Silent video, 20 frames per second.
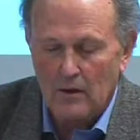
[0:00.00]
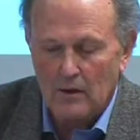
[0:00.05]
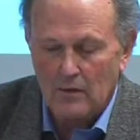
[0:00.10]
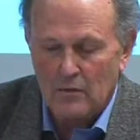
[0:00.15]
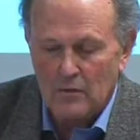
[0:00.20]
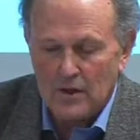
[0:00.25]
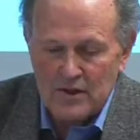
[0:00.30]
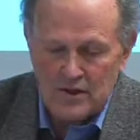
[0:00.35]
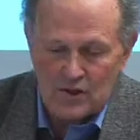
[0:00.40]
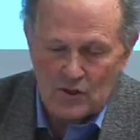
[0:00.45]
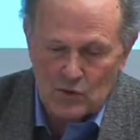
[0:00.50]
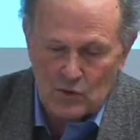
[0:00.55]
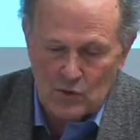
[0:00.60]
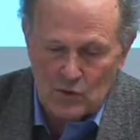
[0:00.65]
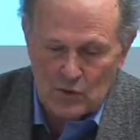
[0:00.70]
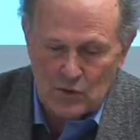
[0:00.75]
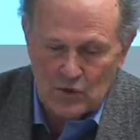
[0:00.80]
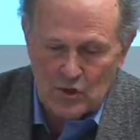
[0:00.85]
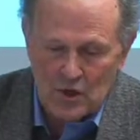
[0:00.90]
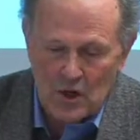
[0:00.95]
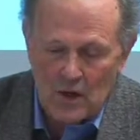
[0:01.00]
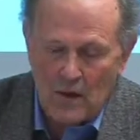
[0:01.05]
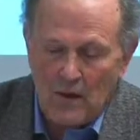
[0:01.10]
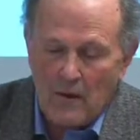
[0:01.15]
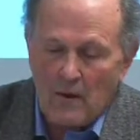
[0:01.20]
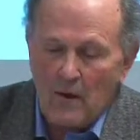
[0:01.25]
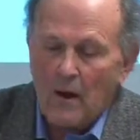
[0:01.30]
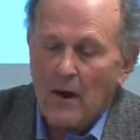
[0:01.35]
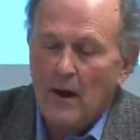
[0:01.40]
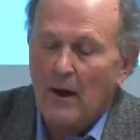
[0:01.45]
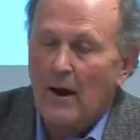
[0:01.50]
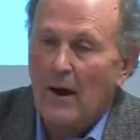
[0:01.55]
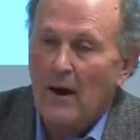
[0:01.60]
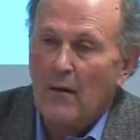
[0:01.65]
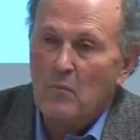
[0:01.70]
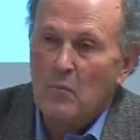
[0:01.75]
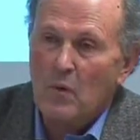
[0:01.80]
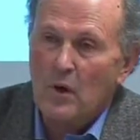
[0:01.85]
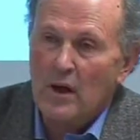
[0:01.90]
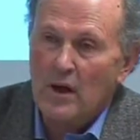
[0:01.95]
resource,
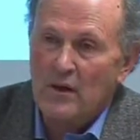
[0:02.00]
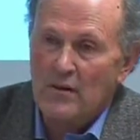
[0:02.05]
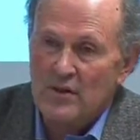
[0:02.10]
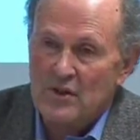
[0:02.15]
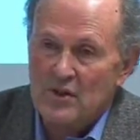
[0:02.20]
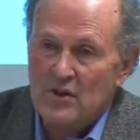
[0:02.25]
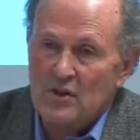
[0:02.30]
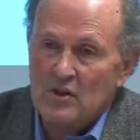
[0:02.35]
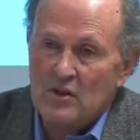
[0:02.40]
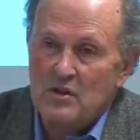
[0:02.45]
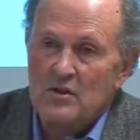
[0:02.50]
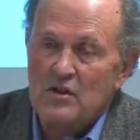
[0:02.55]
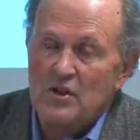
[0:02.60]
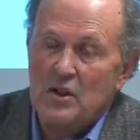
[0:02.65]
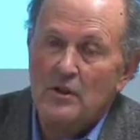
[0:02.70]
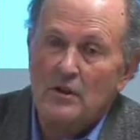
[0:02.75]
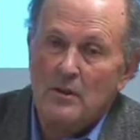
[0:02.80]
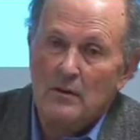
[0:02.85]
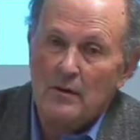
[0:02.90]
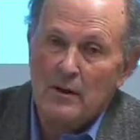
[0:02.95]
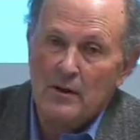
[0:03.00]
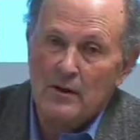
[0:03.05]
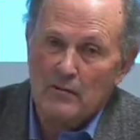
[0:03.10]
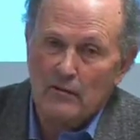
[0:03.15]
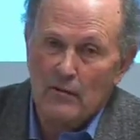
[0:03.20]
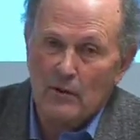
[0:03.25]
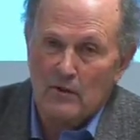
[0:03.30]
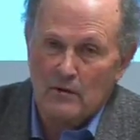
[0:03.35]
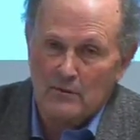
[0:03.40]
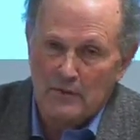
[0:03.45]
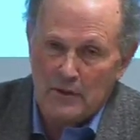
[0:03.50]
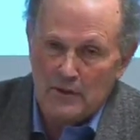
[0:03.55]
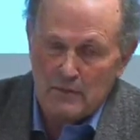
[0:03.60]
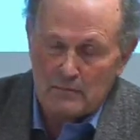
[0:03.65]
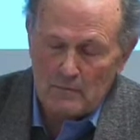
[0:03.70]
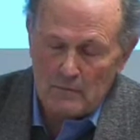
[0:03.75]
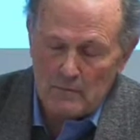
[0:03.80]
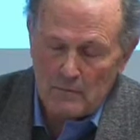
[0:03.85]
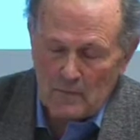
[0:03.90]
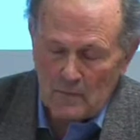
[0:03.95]
and where it is continually evolving
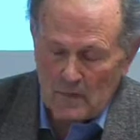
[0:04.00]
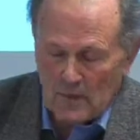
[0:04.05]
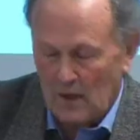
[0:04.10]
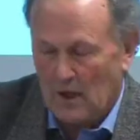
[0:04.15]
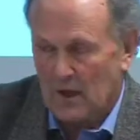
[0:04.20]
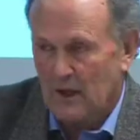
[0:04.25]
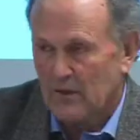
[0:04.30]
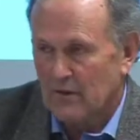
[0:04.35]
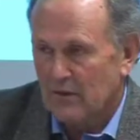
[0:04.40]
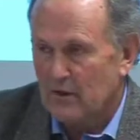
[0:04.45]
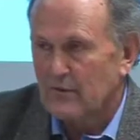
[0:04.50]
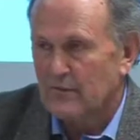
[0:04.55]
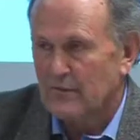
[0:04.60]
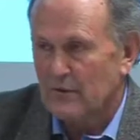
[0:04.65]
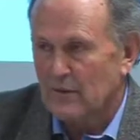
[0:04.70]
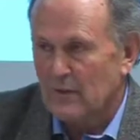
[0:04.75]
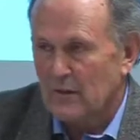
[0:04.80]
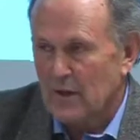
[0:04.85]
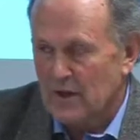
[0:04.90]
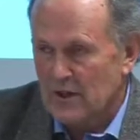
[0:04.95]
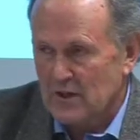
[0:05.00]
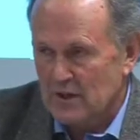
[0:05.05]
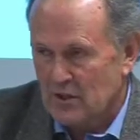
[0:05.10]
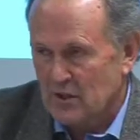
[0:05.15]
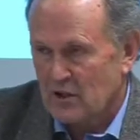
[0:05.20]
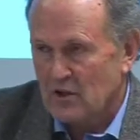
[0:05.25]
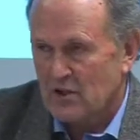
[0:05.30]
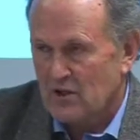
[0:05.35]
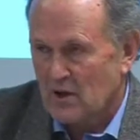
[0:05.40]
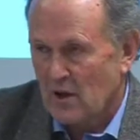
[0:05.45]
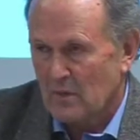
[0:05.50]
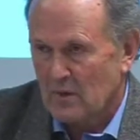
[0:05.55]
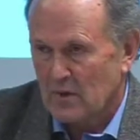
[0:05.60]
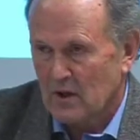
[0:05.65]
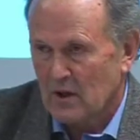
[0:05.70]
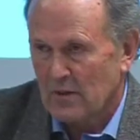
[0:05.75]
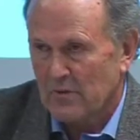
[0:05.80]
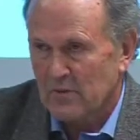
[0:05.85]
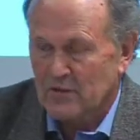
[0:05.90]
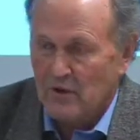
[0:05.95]
at different rates,
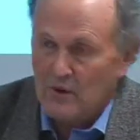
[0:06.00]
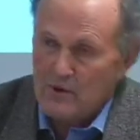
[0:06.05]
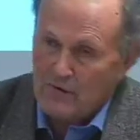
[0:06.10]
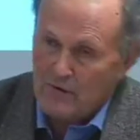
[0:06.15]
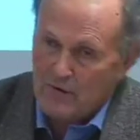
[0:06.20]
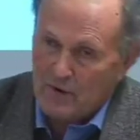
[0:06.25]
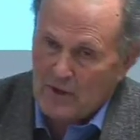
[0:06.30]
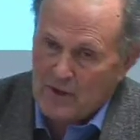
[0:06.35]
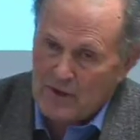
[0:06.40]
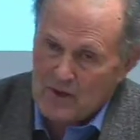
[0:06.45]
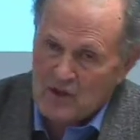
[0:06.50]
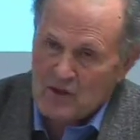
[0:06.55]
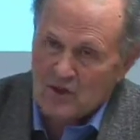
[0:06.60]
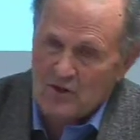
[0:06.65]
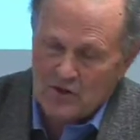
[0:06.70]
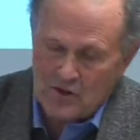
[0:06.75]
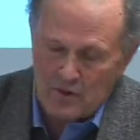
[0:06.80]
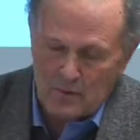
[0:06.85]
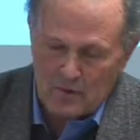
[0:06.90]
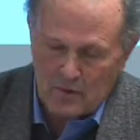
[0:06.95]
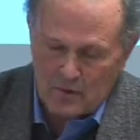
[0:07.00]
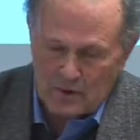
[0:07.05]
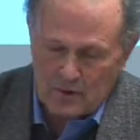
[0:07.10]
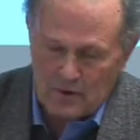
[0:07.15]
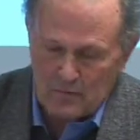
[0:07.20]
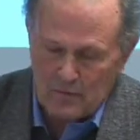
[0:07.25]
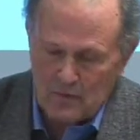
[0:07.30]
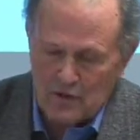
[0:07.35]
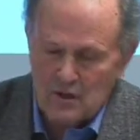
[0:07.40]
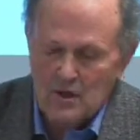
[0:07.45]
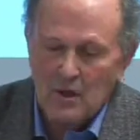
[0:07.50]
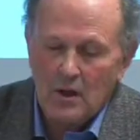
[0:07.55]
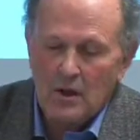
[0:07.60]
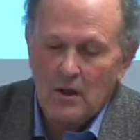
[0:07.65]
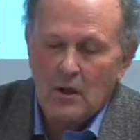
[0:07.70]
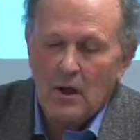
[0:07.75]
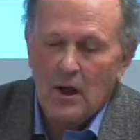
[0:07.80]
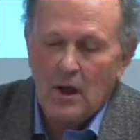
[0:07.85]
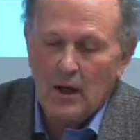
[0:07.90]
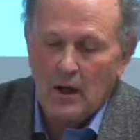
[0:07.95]
sometimes very fast, sometimes
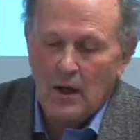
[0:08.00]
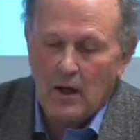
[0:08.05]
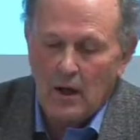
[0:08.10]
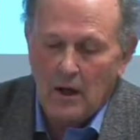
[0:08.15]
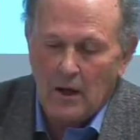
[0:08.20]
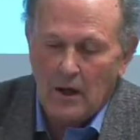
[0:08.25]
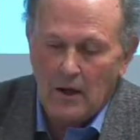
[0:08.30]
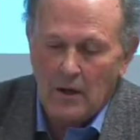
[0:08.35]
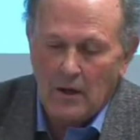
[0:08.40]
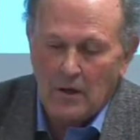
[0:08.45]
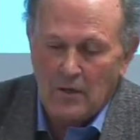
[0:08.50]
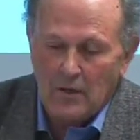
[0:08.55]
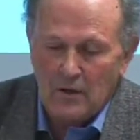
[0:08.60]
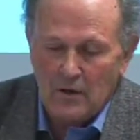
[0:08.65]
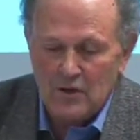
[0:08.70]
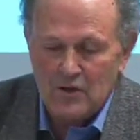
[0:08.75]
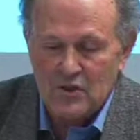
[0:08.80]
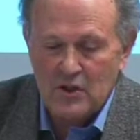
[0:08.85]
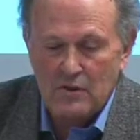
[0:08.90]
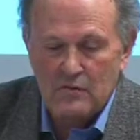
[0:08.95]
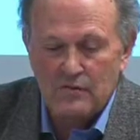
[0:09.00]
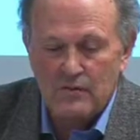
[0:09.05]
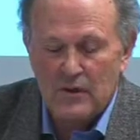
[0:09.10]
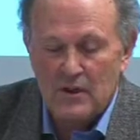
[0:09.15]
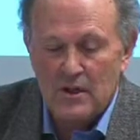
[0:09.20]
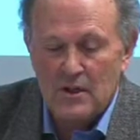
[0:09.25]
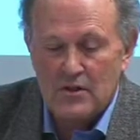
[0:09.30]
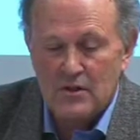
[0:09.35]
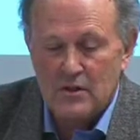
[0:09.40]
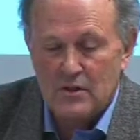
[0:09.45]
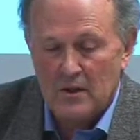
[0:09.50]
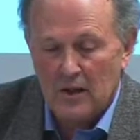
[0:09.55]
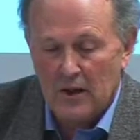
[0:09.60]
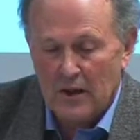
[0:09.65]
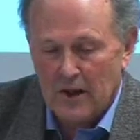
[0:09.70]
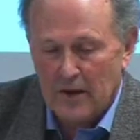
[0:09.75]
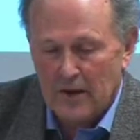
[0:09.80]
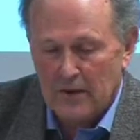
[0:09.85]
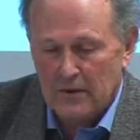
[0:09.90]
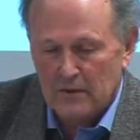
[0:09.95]
not so fast.
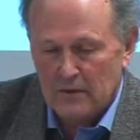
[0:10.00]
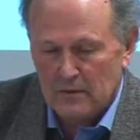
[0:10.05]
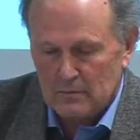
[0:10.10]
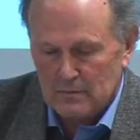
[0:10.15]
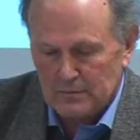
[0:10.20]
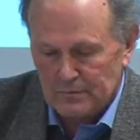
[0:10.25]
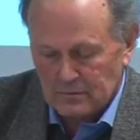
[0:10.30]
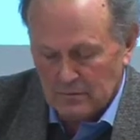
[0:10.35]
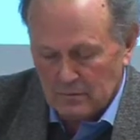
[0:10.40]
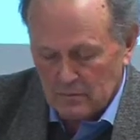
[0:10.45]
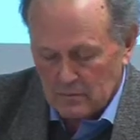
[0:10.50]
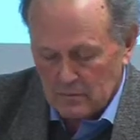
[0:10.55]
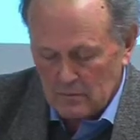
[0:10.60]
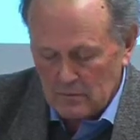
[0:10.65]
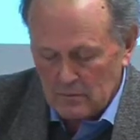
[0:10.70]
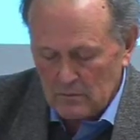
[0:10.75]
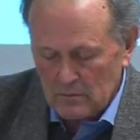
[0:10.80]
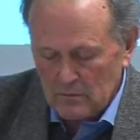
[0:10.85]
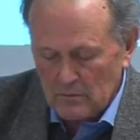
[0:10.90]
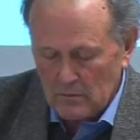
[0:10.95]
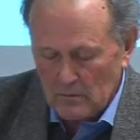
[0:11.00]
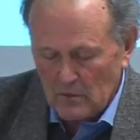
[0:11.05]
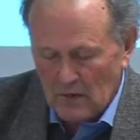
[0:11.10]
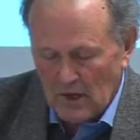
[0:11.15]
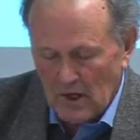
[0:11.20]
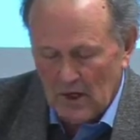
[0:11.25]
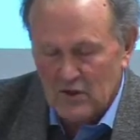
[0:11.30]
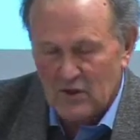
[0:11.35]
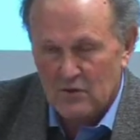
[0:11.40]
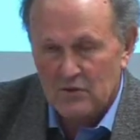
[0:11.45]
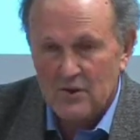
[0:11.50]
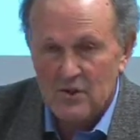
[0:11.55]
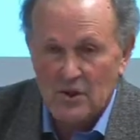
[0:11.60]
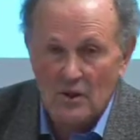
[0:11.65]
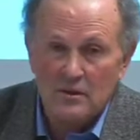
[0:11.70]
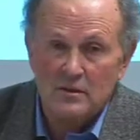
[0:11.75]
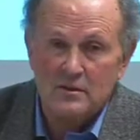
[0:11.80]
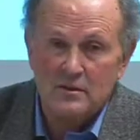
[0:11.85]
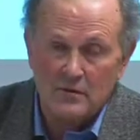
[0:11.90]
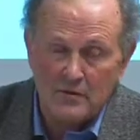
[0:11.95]
And as a
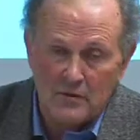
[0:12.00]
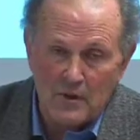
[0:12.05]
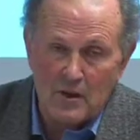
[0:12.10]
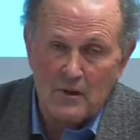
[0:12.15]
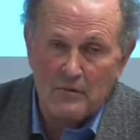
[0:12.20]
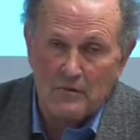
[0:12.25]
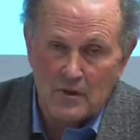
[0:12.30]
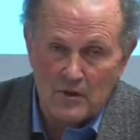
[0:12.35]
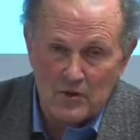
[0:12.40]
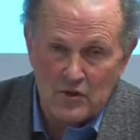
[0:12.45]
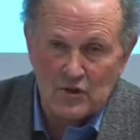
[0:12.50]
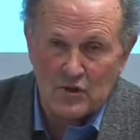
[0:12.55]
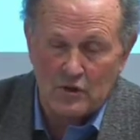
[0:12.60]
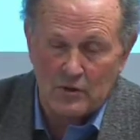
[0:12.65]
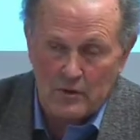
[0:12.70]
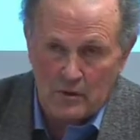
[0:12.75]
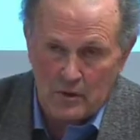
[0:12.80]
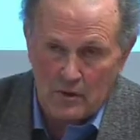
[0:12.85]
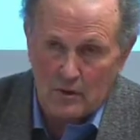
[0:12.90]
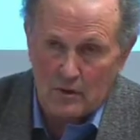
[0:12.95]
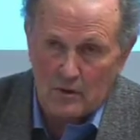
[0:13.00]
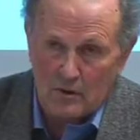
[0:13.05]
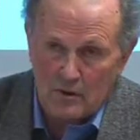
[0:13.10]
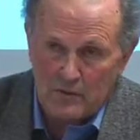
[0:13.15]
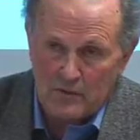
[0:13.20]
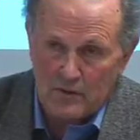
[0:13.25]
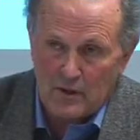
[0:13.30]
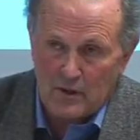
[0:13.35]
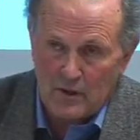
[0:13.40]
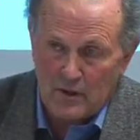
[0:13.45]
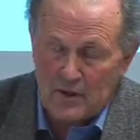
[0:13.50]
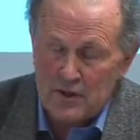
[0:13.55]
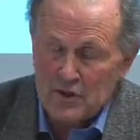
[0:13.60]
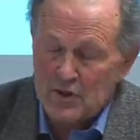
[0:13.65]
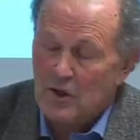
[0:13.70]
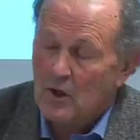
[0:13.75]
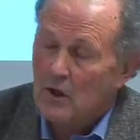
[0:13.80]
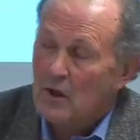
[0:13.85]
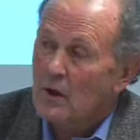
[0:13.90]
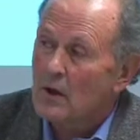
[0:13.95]
result of the evolution of
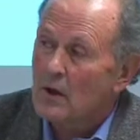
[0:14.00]
knowledge,